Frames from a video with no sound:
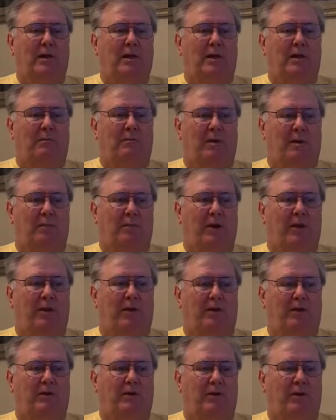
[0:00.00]
my mother
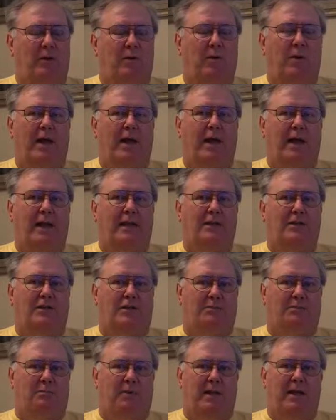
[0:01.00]
to go ahead and
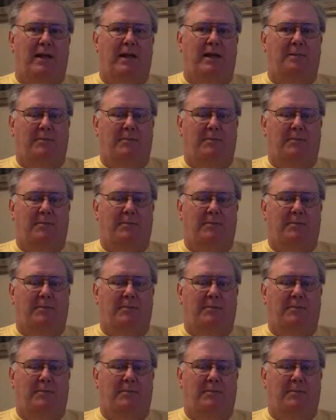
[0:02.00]
split up